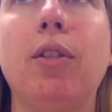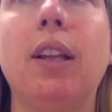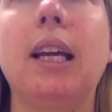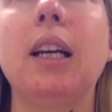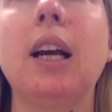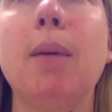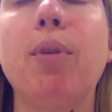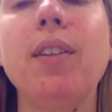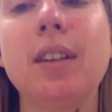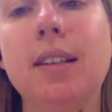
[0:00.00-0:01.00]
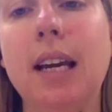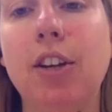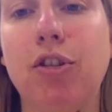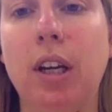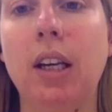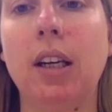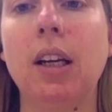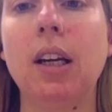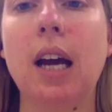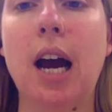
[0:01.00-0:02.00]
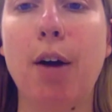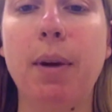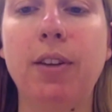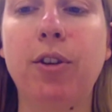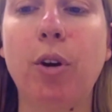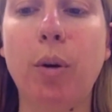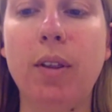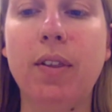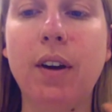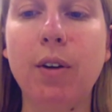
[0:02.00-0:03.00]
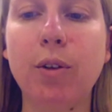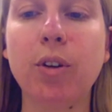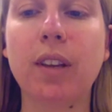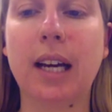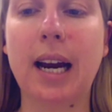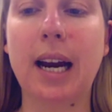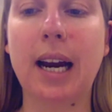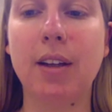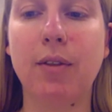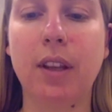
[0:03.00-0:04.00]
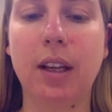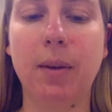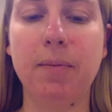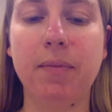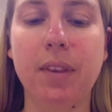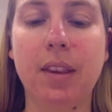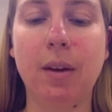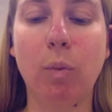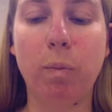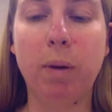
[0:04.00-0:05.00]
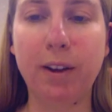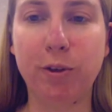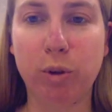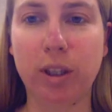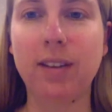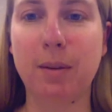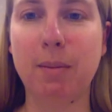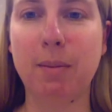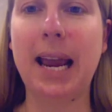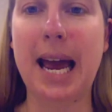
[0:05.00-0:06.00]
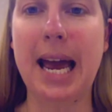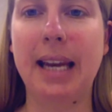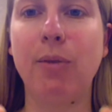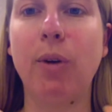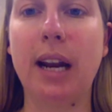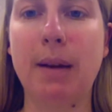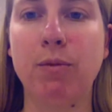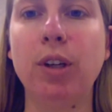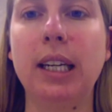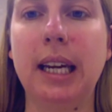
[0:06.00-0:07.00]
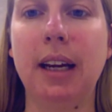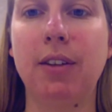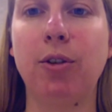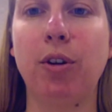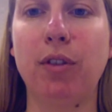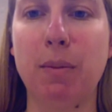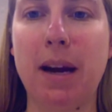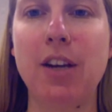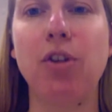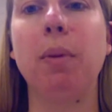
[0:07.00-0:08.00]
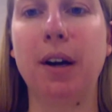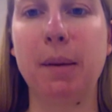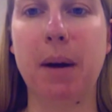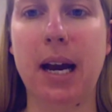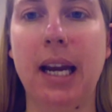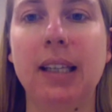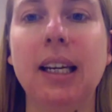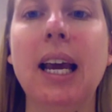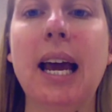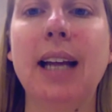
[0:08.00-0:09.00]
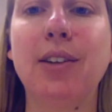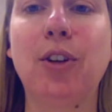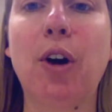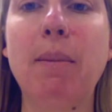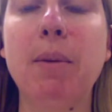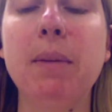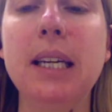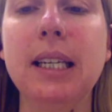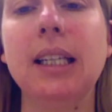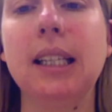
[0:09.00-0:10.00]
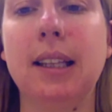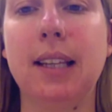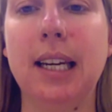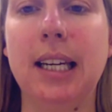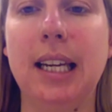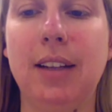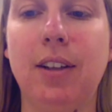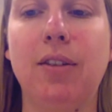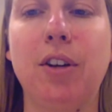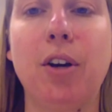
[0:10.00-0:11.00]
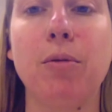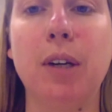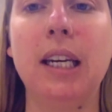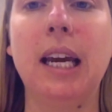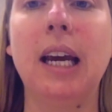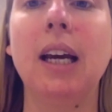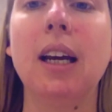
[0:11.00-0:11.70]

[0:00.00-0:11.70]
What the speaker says: that. Presentation, and so those are the kind of the buzzwords in my head when I'm reading, sort of in my Newbery mind. And so I'm immediately thinking as I start reading,